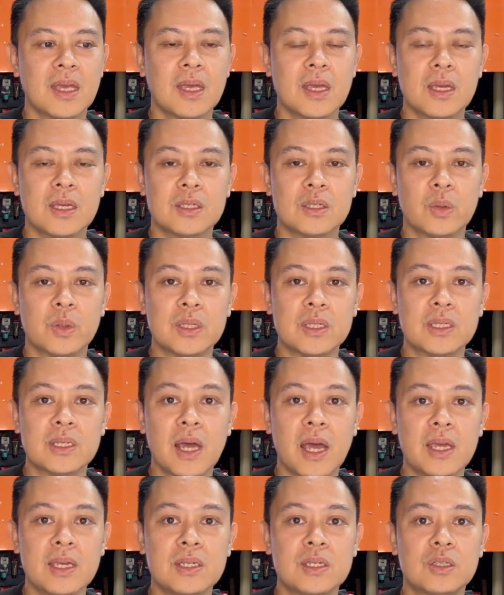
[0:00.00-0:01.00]
So it's
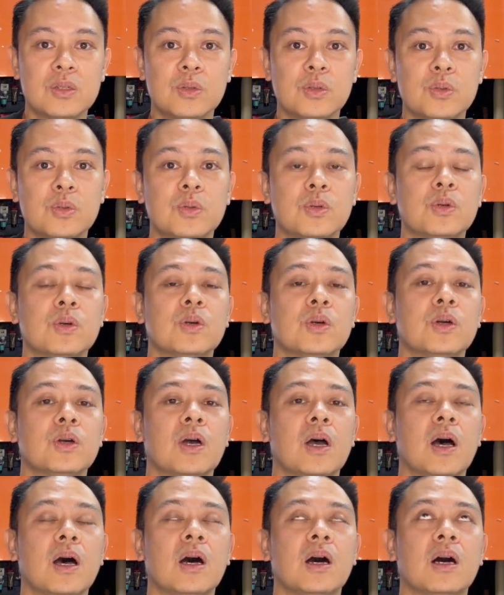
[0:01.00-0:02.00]
nice to
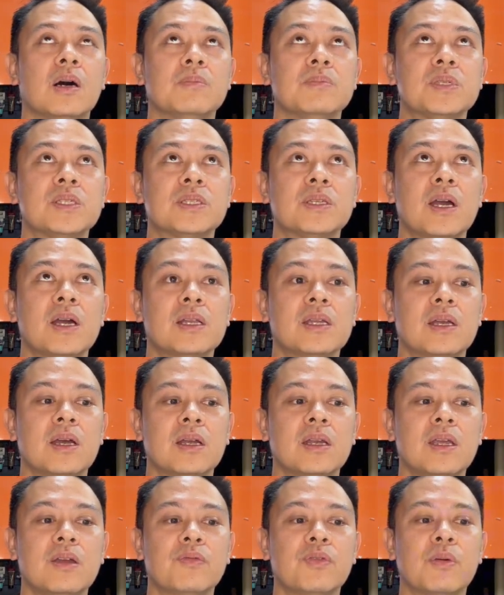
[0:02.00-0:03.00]
start
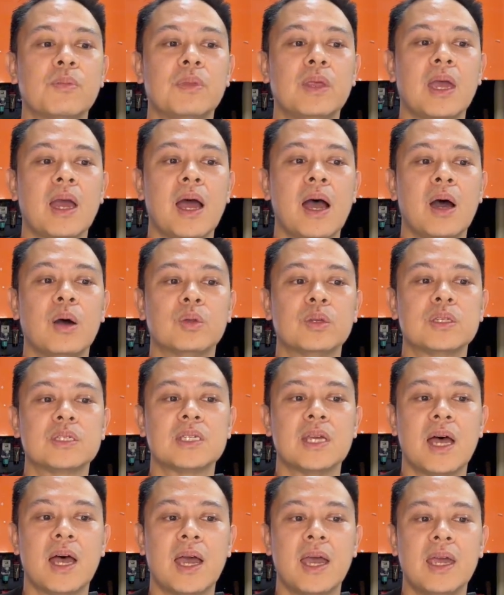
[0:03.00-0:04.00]
cutting from the
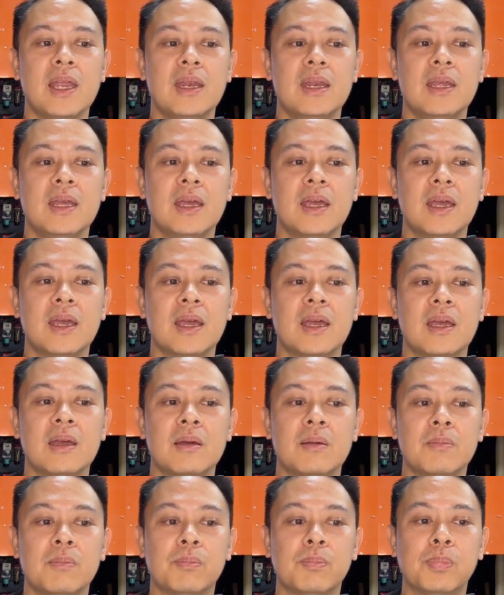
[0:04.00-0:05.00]
outside,
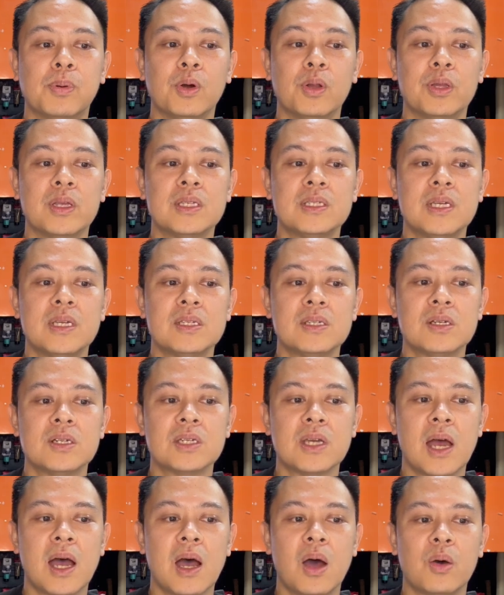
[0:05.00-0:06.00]
pull the scissors
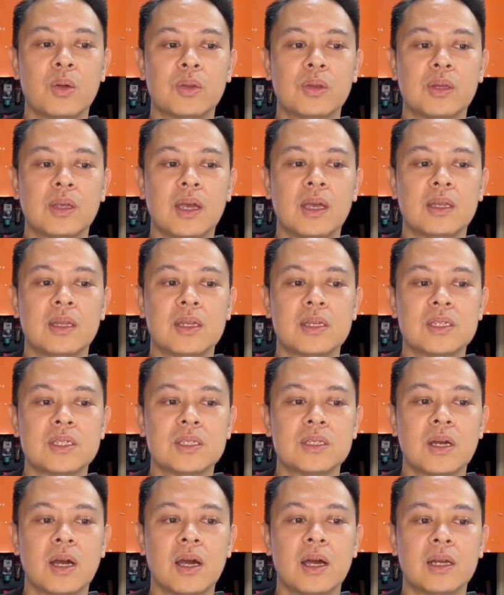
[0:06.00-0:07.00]
out, and then
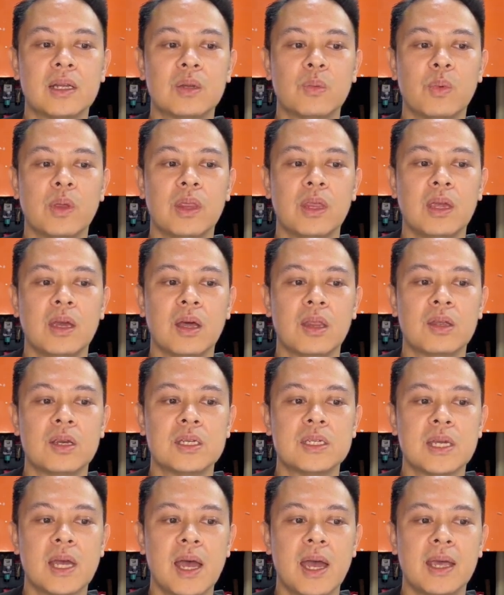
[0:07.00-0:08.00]
start with the other
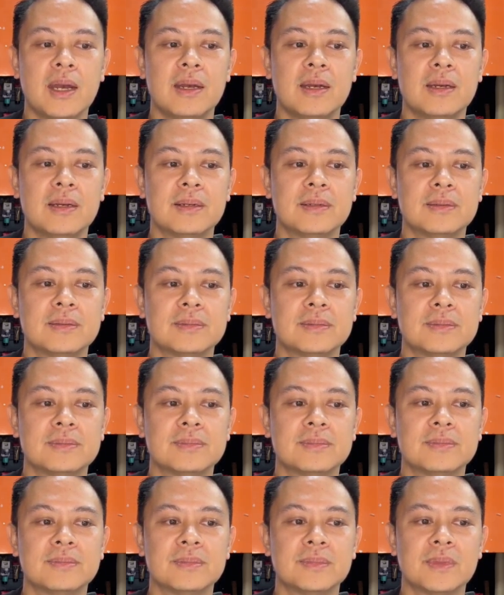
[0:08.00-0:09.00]
side.
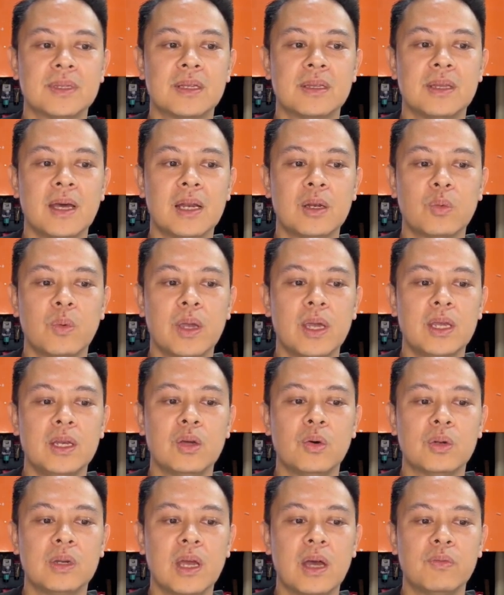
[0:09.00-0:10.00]
That way you
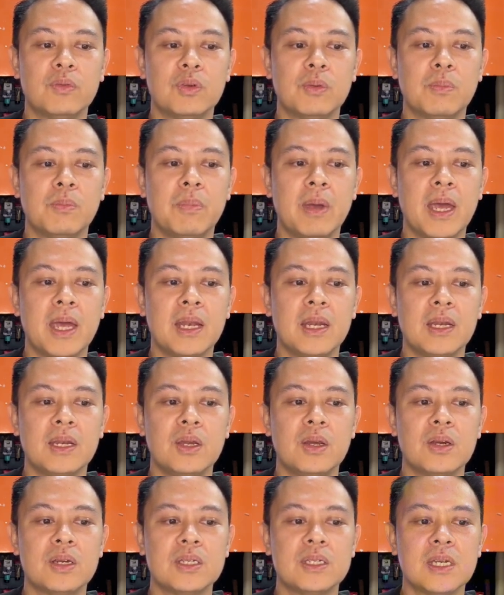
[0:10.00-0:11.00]
don't have to bend
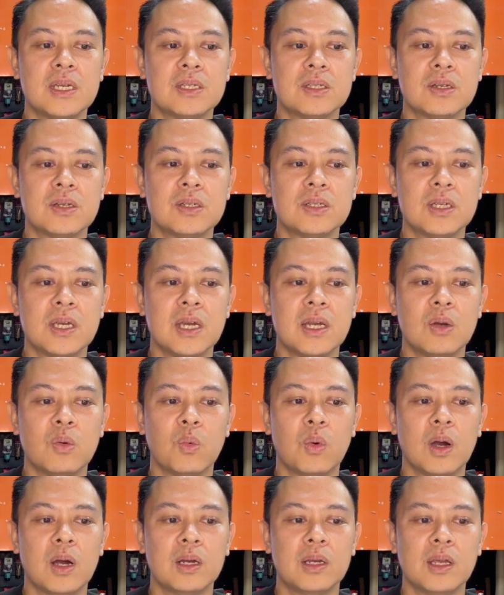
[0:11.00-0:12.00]
your scissors
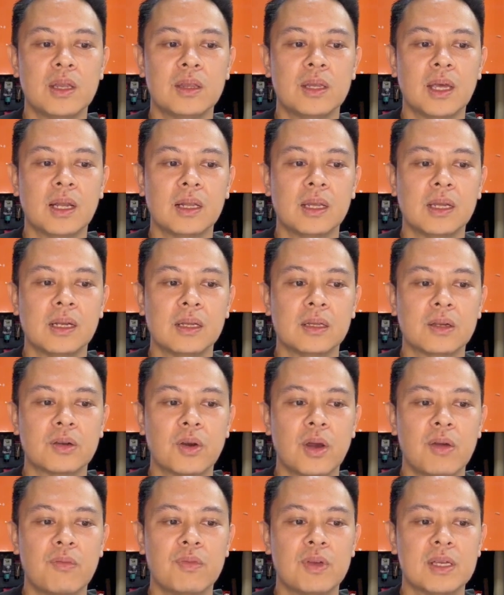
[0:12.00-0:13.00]
inward in that little
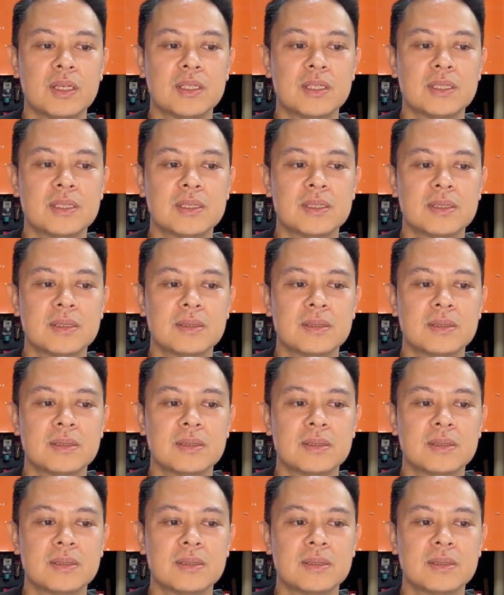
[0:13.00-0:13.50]
crevice.